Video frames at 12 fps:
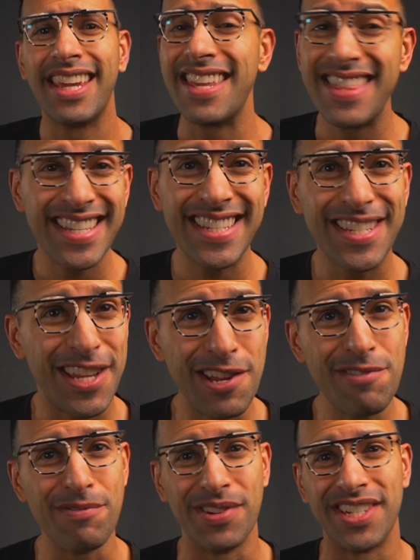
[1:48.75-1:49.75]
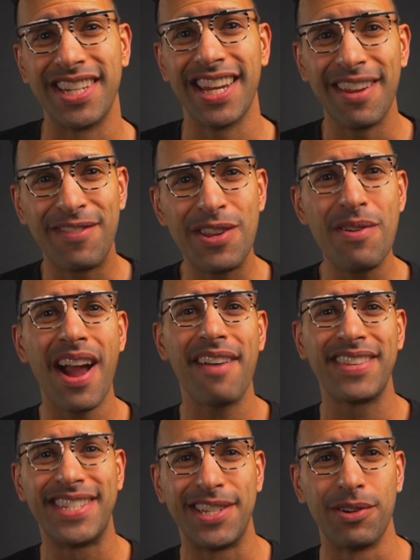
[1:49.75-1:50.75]
And this is huge. If you have
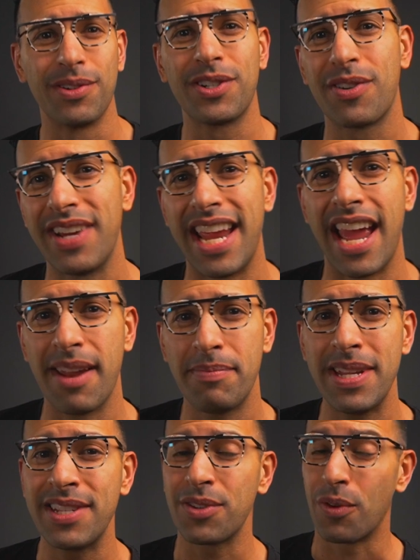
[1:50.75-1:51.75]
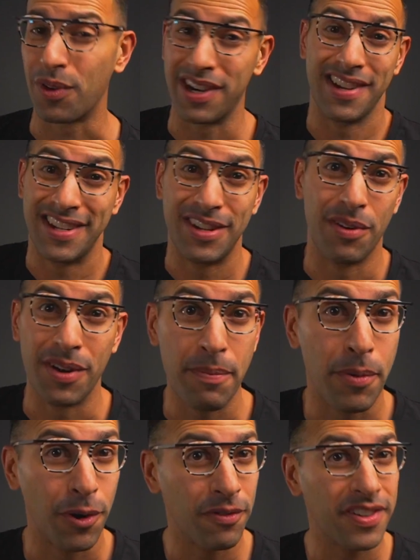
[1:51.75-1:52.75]
a zero degree handpiece or, you know, a
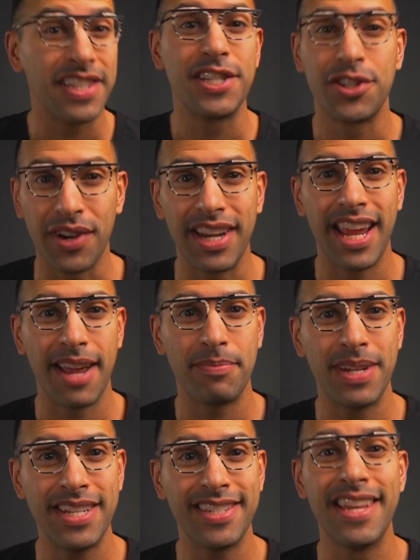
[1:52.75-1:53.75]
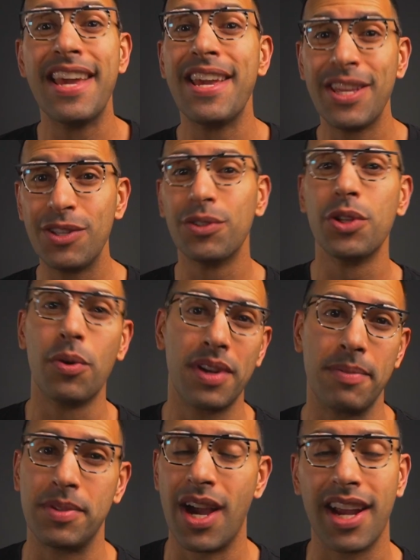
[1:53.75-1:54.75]
perfectly straight handpiece, you'll know what
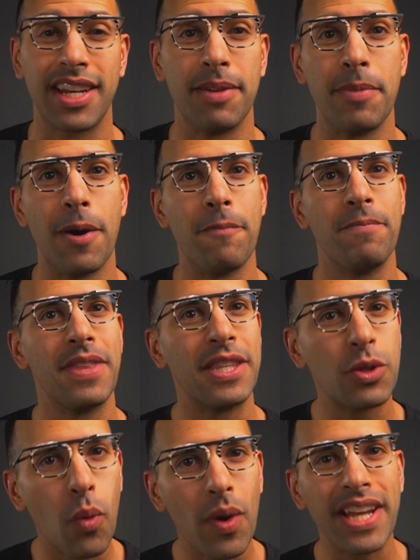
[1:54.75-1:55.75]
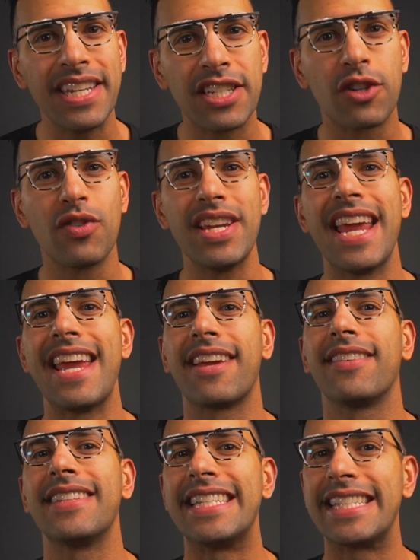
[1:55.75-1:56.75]
I'm talking about. The twenty degree
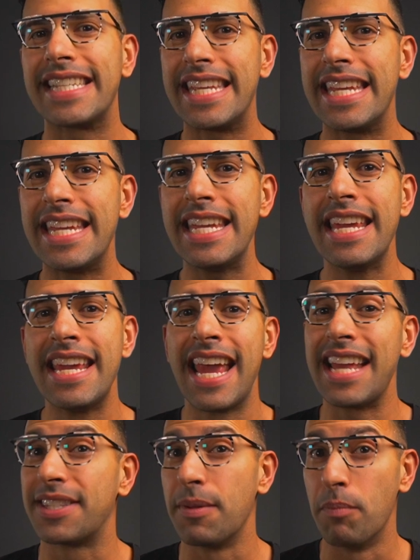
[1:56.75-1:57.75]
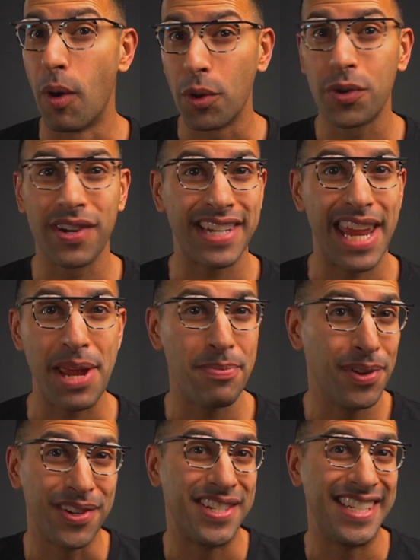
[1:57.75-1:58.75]
angle is key as the motor and
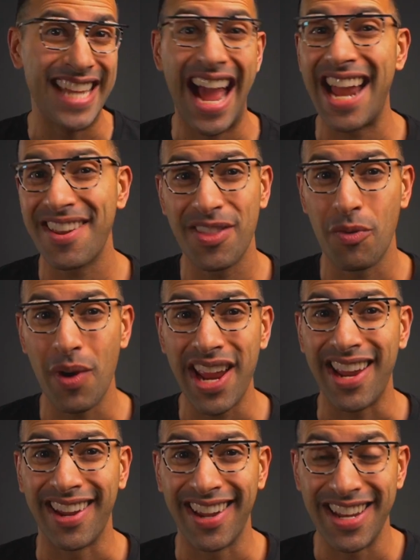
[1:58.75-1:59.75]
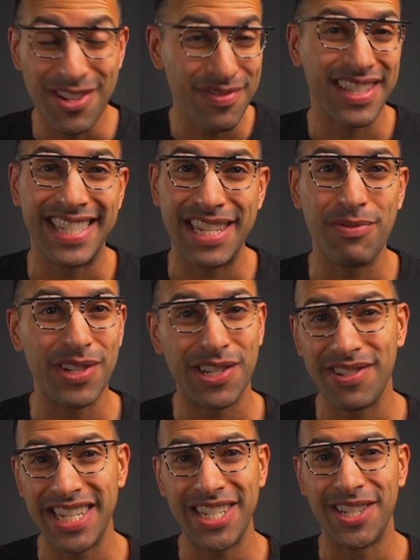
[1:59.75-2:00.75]
cable are just out of the way and you can see what
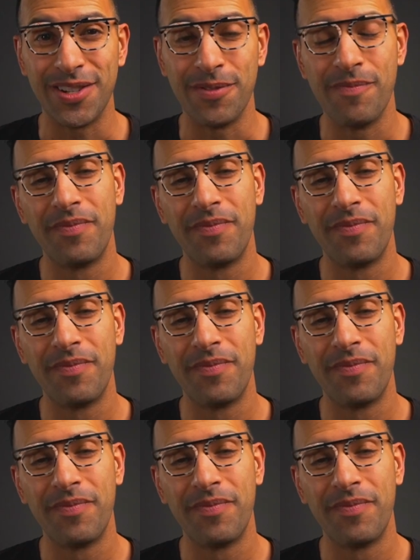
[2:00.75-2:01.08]
you need to.